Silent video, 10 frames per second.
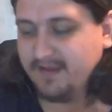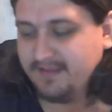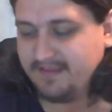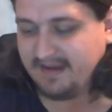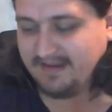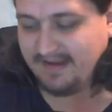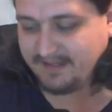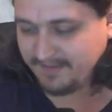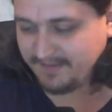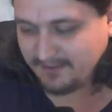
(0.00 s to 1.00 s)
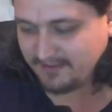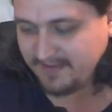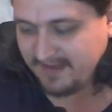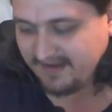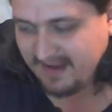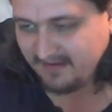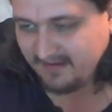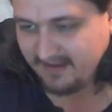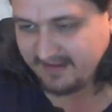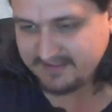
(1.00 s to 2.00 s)
they need to be talked about and
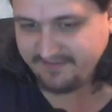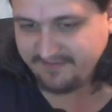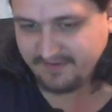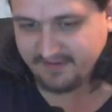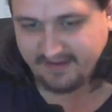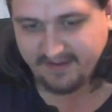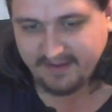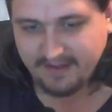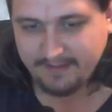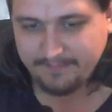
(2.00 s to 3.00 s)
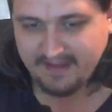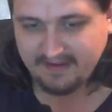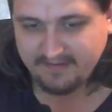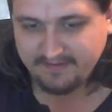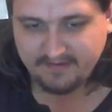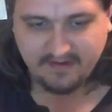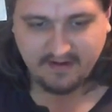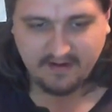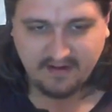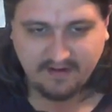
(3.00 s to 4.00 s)
analyzed, definitely. And
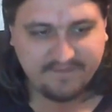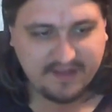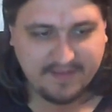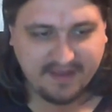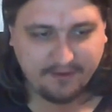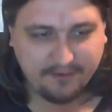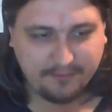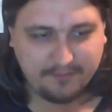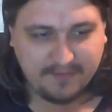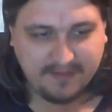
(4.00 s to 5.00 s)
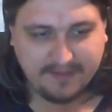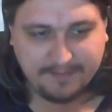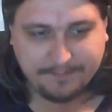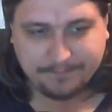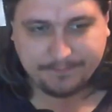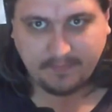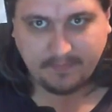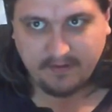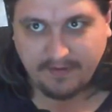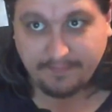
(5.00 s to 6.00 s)
female
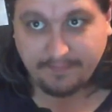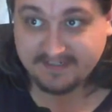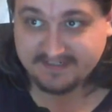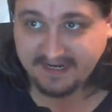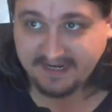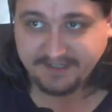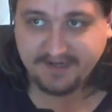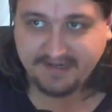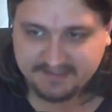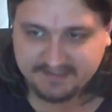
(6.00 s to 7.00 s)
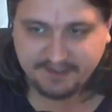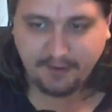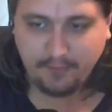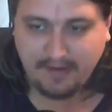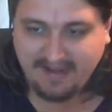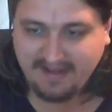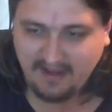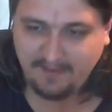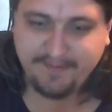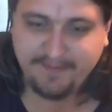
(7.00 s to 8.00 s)
representation needs to go way
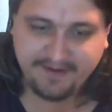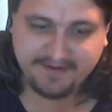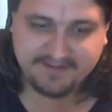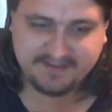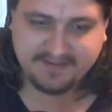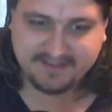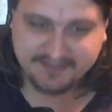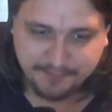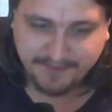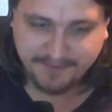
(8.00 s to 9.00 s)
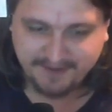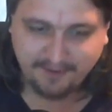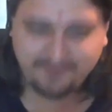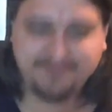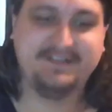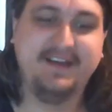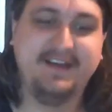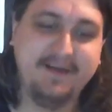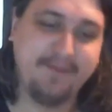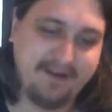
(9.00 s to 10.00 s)
up because they're superheroes.
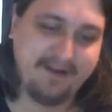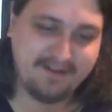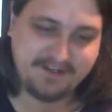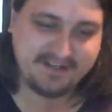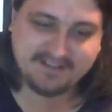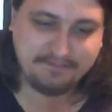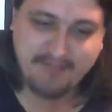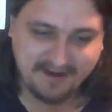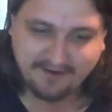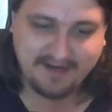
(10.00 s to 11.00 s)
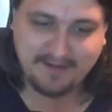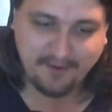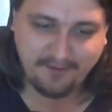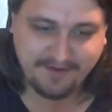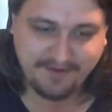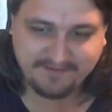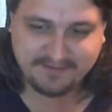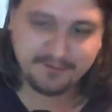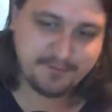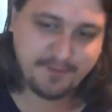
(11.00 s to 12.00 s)
Biology doesn't matter anymore when you have
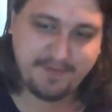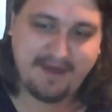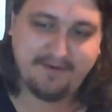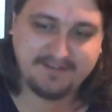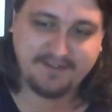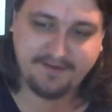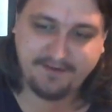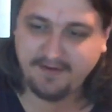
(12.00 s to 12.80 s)
superpowers, you know.